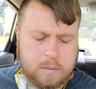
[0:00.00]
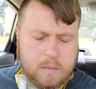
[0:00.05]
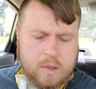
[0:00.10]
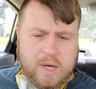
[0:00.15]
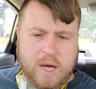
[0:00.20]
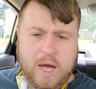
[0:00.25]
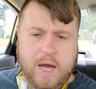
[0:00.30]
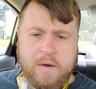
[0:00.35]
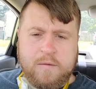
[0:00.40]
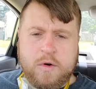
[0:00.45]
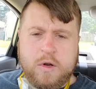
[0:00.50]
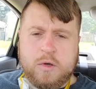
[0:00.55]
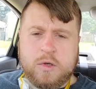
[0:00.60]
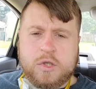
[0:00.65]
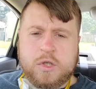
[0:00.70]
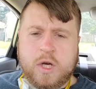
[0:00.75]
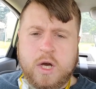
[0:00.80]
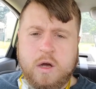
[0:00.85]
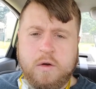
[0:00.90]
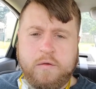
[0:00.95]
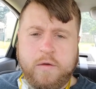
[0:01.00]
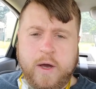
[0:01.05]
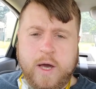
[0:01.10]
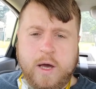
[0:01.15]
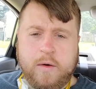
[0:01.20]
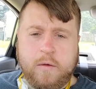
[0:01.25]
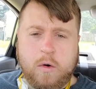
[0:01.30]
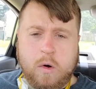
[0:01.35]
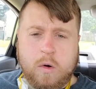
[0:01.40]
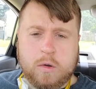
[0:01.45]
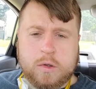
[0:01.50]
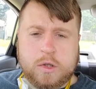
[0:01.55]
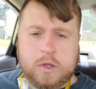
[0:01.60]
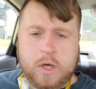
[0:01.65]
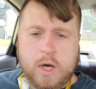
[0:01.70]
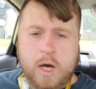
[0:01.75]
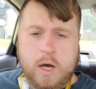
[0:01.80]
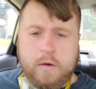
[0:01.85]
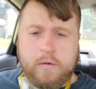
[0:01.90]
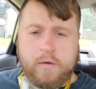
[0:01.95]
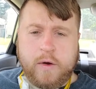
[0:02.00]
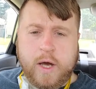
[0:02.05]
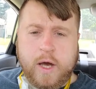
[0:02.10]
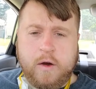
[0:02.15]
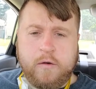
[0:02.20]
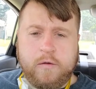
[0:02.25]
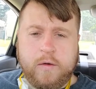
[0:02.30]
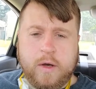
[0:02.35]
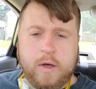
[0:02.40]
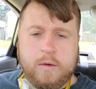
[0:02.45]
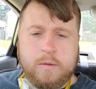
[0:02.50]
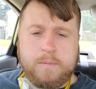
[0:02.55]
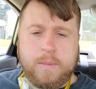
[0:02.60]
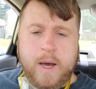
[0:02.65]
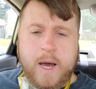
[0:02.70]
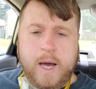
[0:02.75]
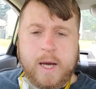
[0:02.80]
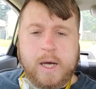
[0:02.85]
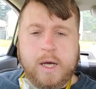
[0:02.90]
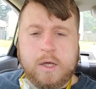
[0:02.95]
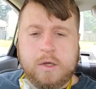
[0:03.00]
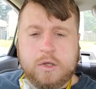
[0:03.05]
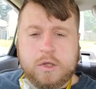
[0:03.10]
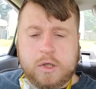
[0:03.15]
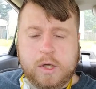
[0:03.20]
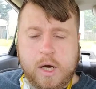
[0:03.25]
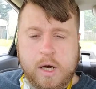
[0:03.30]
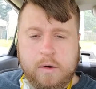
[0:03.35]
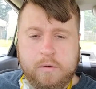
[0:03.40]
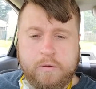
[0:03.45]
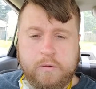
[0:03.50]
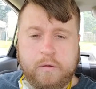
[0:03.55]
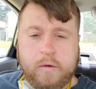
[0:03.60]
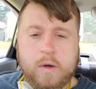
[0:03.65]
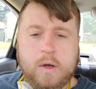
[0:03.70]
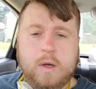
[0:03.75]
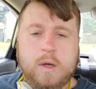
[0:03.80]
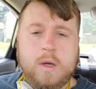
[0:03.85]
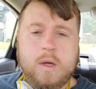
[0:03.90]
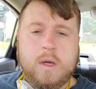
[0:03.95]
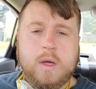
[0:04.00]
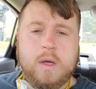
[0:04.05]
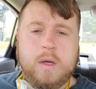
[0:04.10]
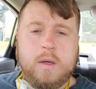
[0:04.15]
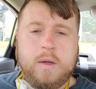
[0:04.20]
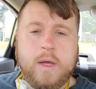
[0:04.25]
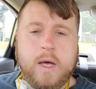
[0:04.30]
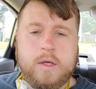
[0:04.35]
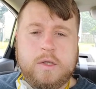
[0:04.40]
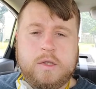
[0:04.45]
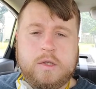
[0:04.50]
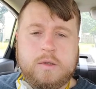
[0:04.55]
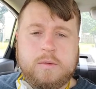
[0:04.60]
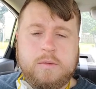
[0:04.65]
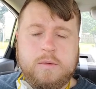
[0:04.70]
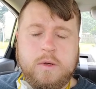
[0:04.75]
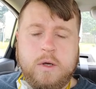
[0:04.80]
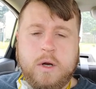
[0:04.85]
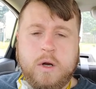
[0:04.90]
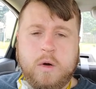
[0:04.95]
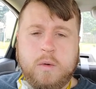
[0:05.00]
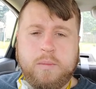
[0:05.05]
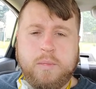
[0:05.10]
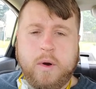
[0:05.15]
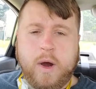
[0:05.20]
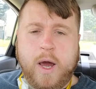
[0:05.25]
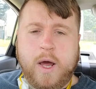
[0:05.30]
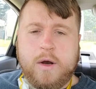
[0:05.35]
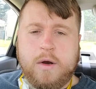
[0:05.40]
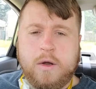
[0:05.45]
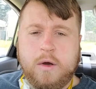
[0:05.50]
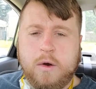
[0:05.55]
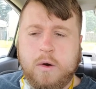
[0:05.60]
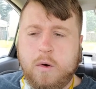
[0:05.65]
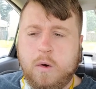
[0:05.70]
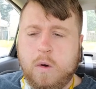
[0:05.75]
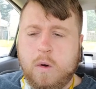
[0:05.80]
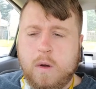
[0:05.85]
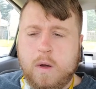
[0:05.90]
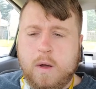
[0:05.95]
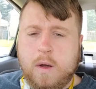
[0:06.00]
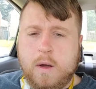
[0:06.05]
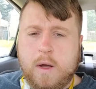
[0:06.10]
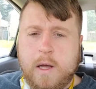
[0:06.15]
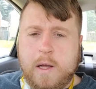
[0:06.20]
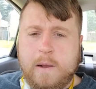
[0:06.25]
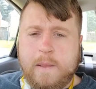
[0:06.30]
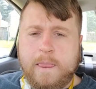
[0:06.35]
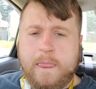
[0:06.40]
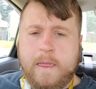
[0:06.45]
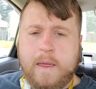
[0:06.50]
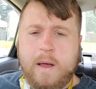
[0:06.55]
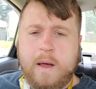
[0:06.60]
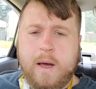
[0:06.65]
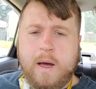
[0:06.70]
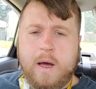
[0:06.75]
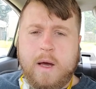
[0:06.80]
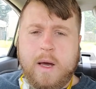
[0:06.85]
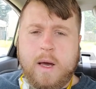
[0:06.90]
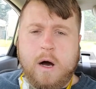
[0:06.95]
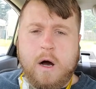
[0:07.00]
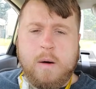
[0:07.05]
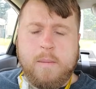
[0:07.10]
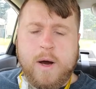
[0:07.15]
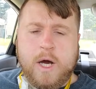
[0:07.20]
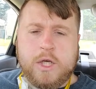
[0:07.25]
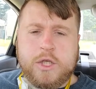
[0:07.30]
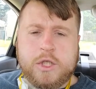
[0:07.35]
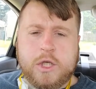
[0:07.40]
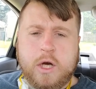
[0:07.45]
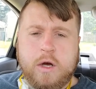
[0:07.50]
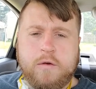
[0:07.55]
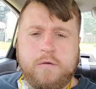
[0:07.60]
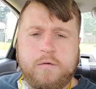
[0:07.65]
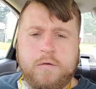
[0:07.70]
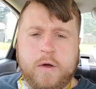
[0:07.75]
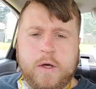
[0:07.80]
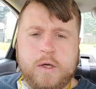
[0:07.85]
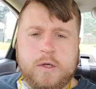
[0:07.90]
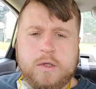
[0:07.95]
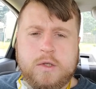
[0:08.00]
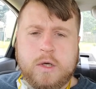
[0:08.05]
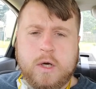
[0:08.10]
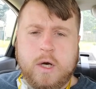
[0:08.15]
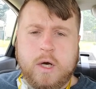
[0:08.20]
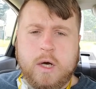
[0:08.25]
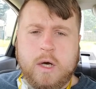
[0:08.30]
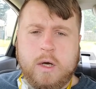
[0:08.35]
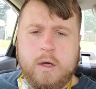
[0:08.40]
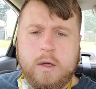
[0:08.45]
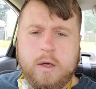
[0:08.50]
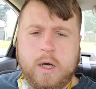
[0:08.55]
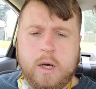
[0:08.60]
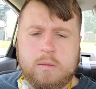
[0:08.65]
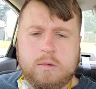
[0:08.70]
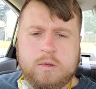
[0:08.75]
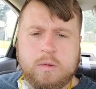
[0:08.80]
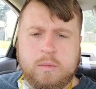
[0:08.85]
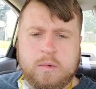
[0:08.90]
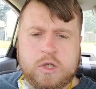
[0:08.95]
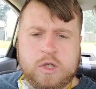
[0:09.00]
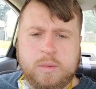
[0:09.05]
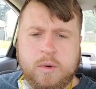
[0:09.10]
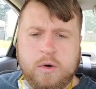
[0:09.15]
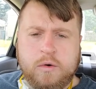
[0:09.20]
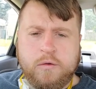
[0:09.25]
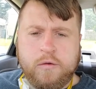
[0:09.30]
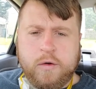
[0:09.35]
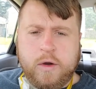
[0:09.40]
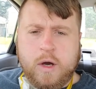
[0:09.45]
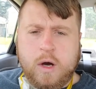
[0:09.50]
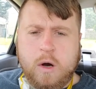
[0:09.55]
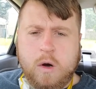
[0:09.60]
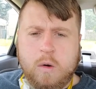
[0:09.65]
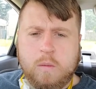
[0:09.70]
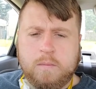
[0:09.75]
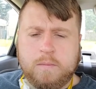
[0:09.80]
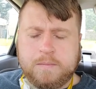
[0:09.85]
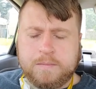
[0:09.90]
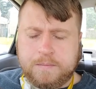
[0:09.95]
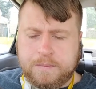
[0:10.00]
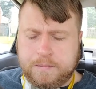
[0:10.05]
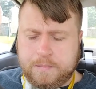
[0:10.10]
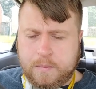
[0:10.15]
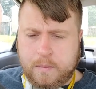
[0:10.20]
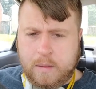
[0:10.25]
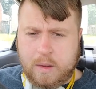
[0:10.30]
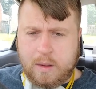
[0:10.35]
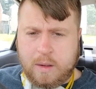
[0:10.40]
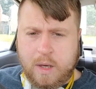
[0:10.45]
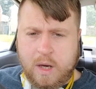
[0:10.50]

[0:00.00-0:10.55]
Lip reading: have new stuff, I have old stuff, I have in package stuff that's, you know, brand new. All my stuff is, it comes from a smoke-free home, a